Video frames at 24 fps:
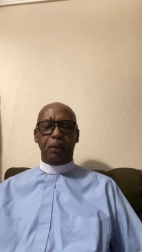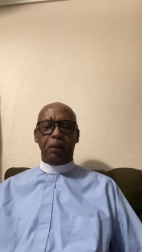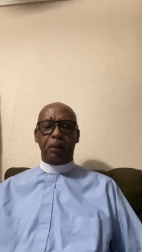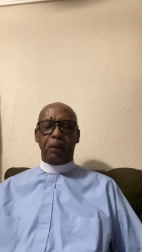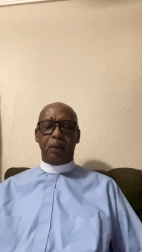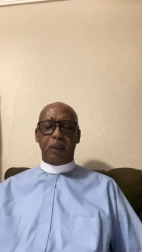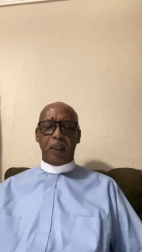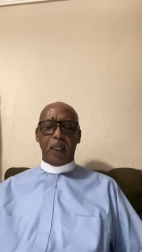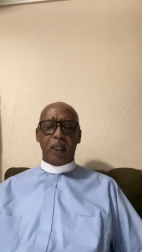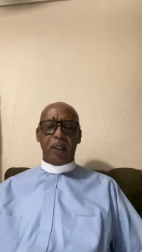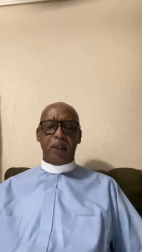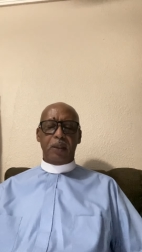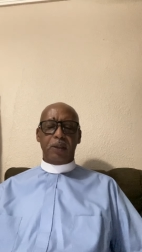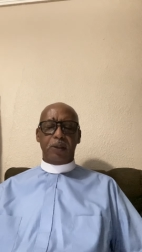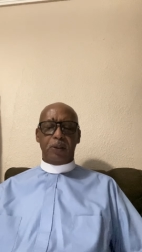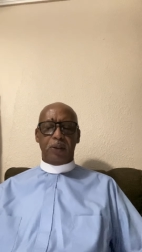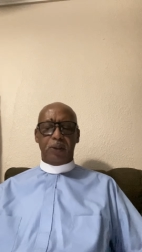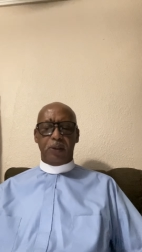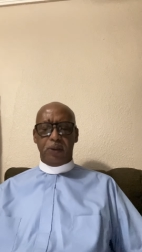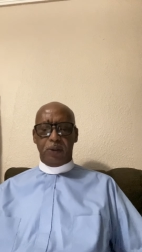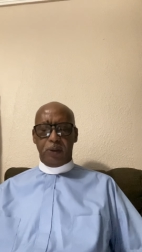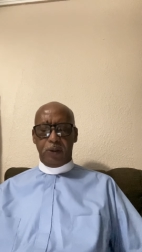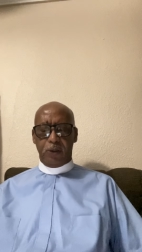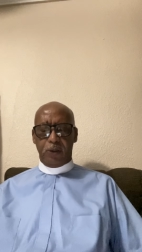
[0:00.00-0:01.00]

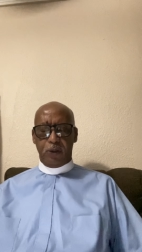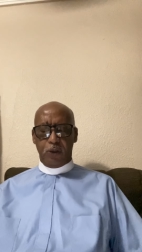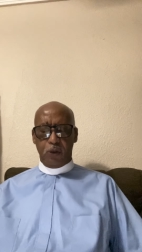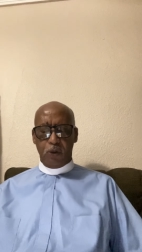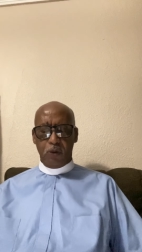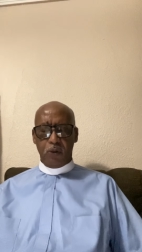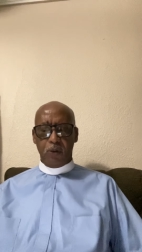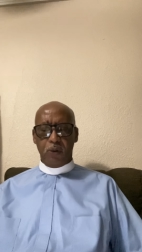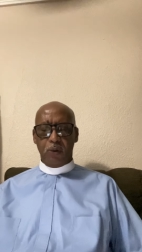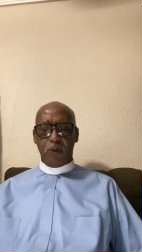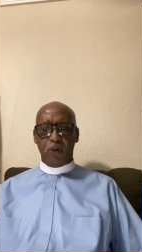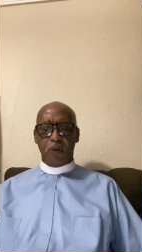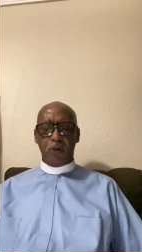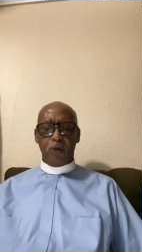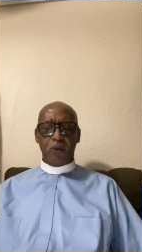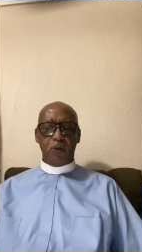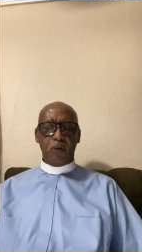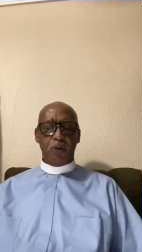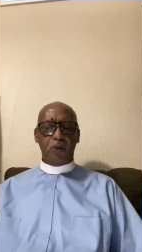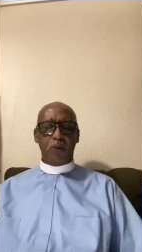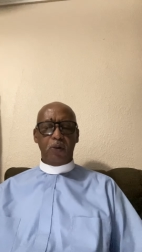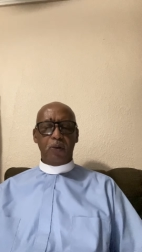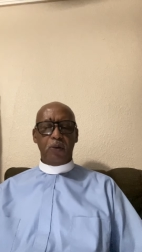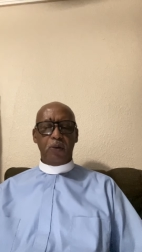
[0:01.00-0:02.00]
us
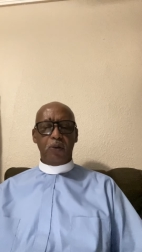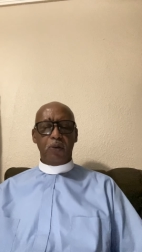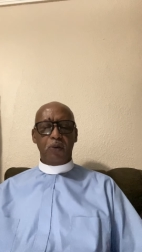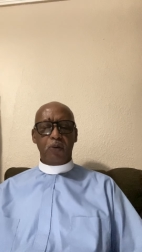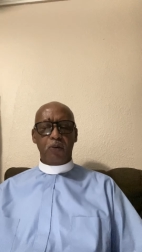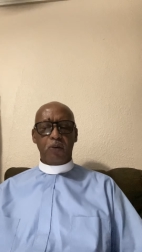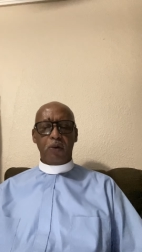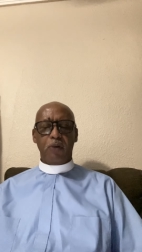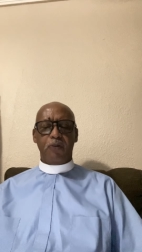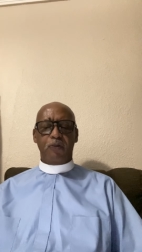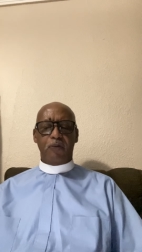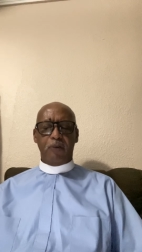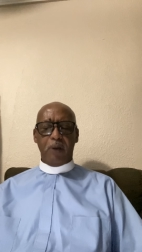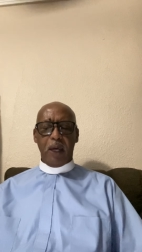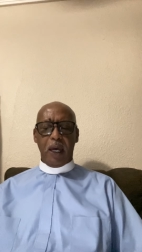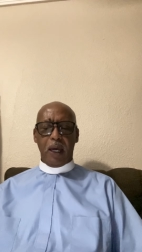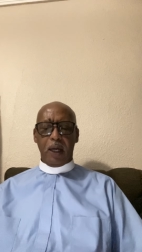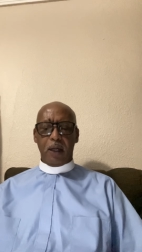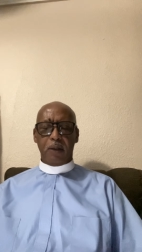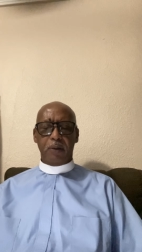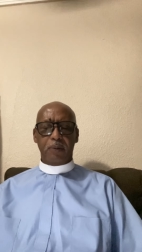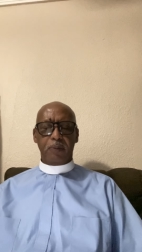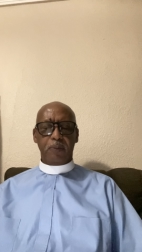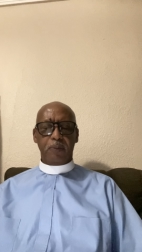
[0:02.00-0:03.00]

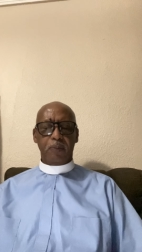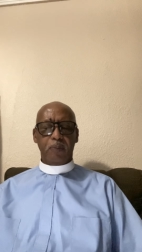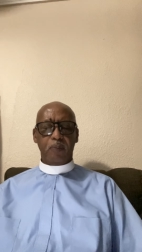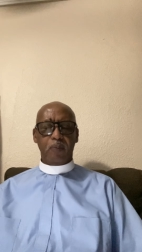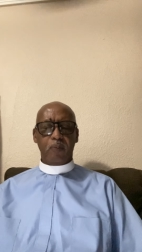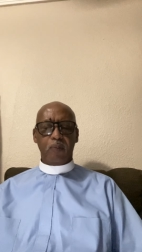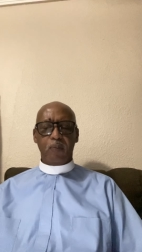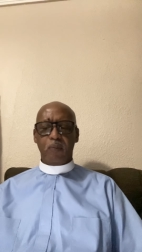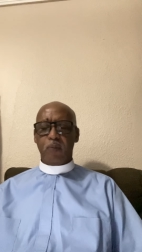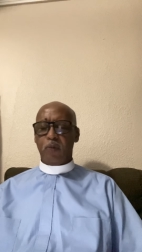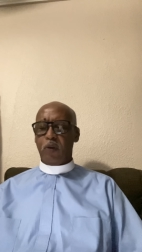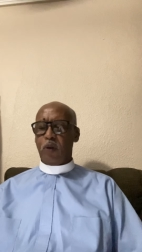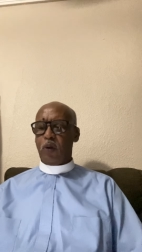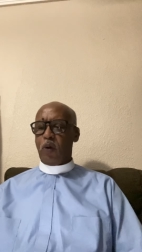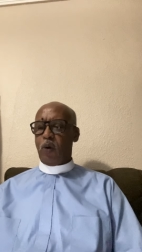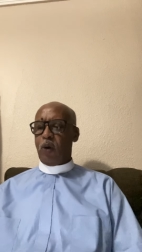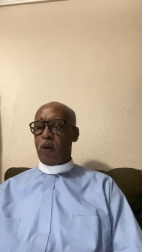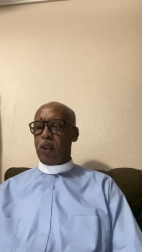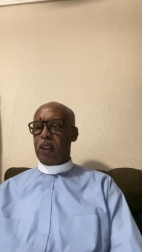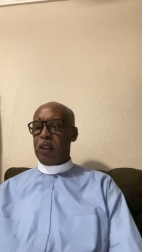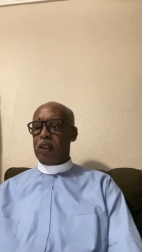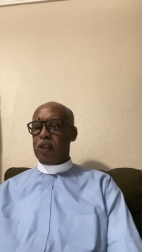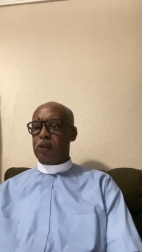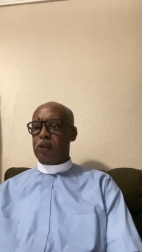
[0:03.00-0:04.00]
reflect
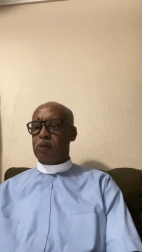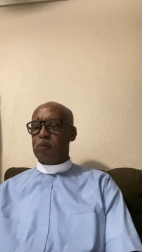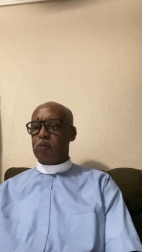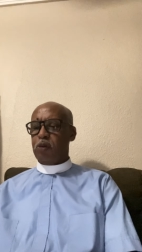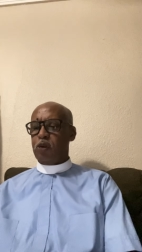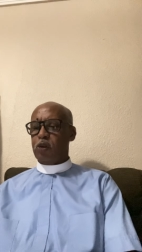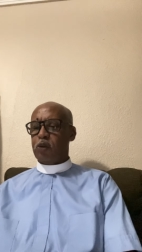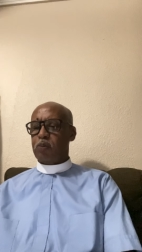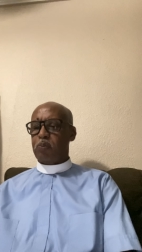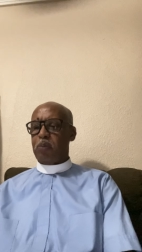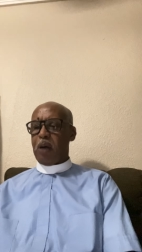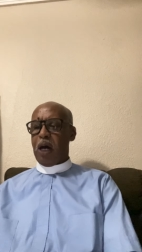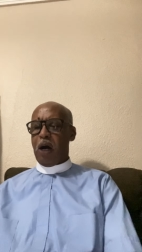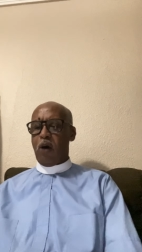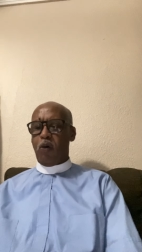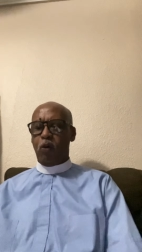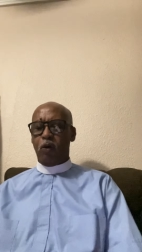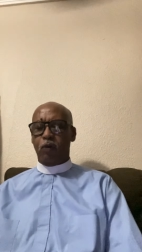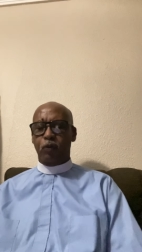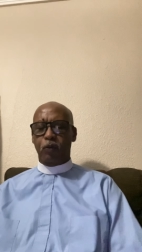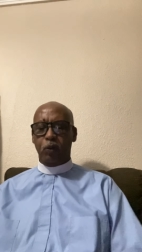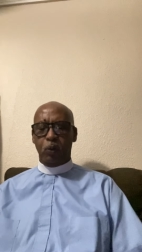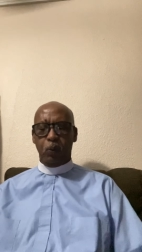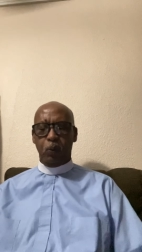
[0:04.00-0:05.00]
on his most
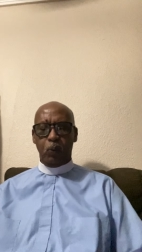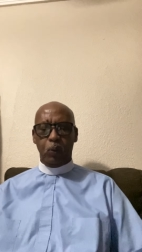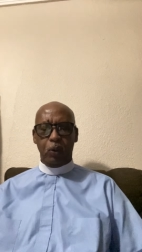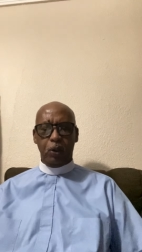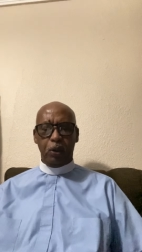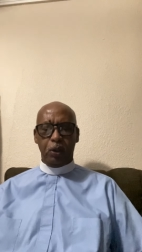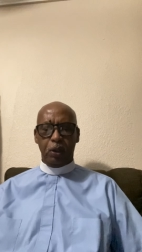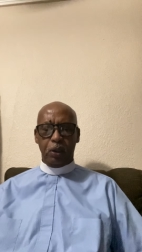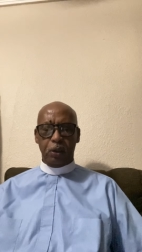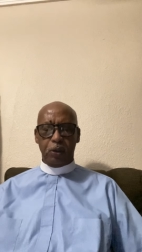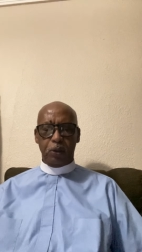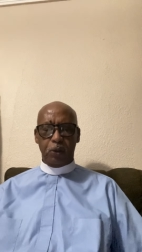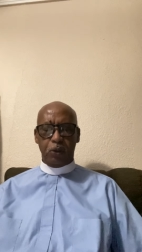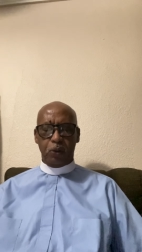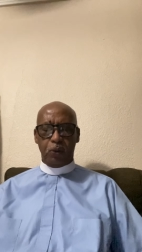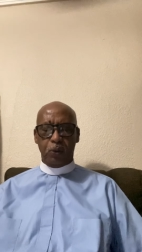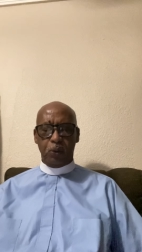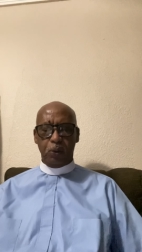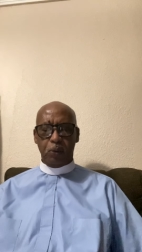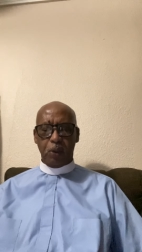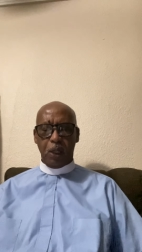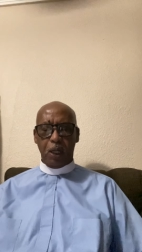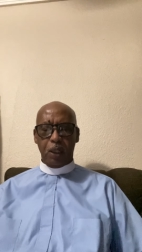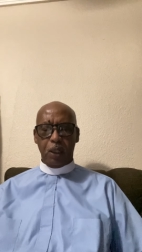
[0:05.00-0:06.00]
powerful words
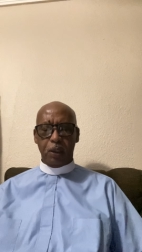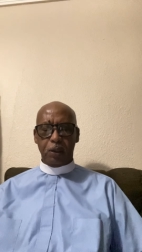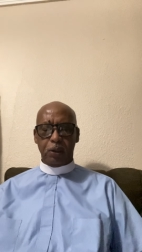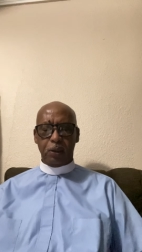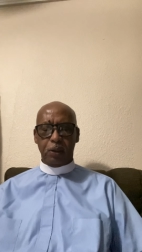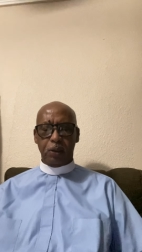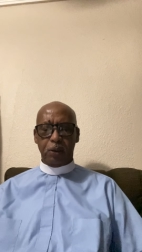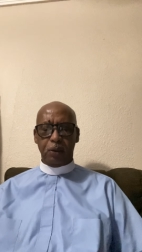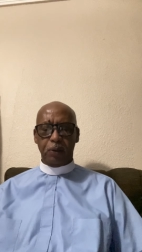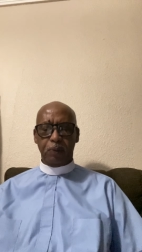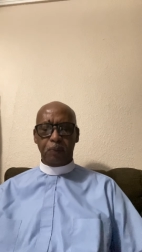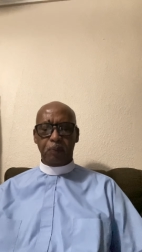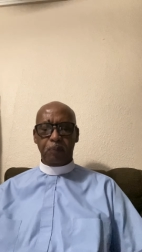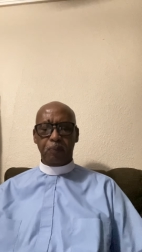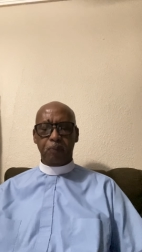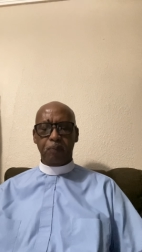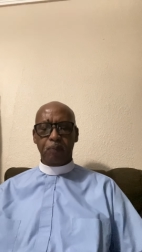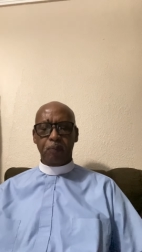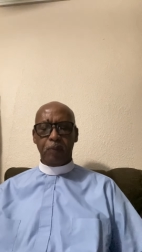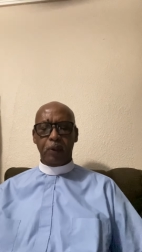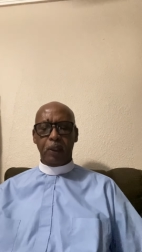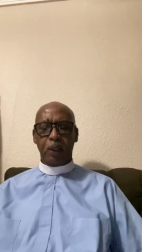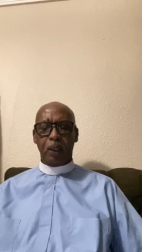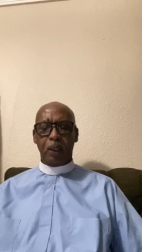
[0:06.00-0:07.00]
to us.
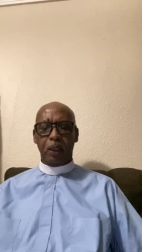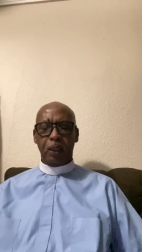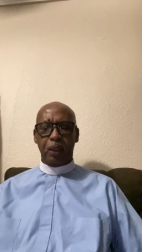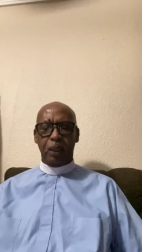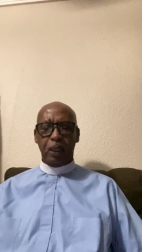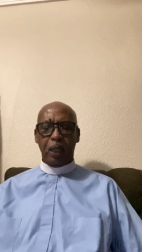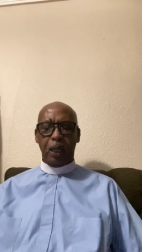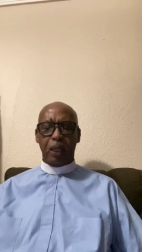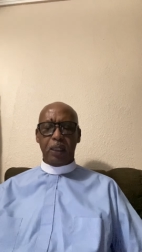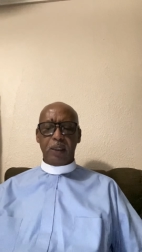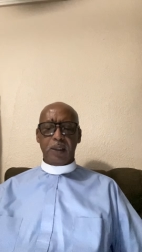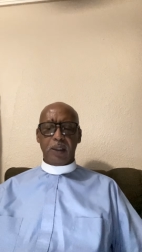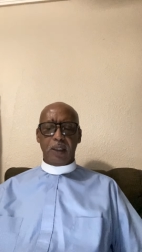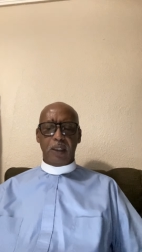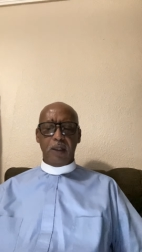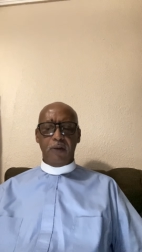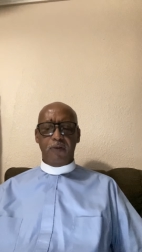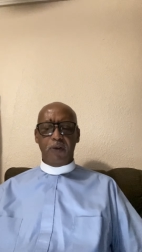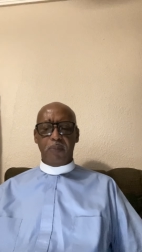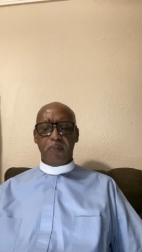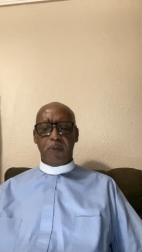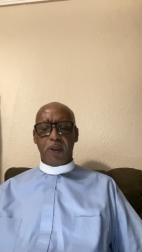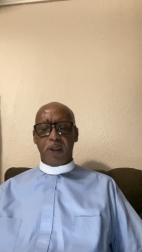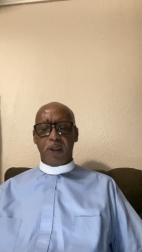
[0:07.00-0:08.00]
Let us give
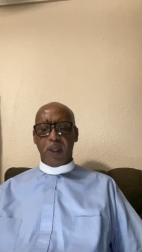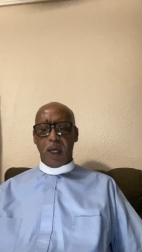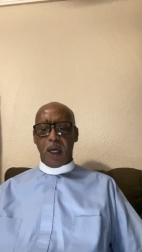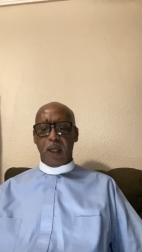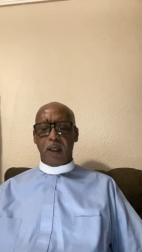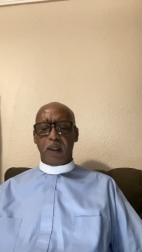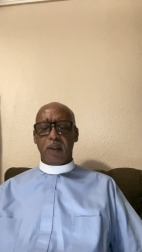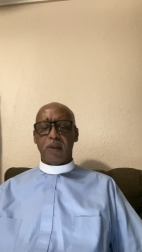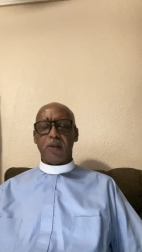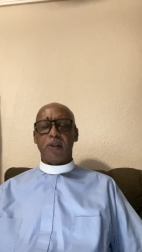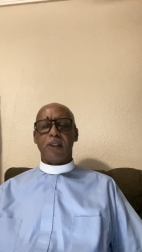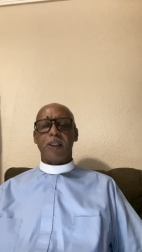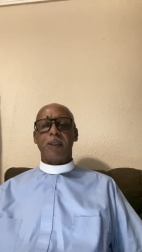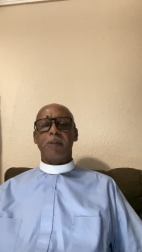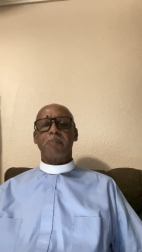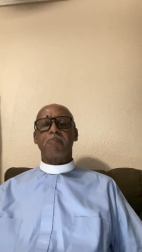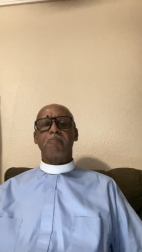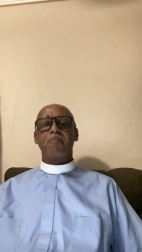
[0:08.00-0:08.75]
him thanks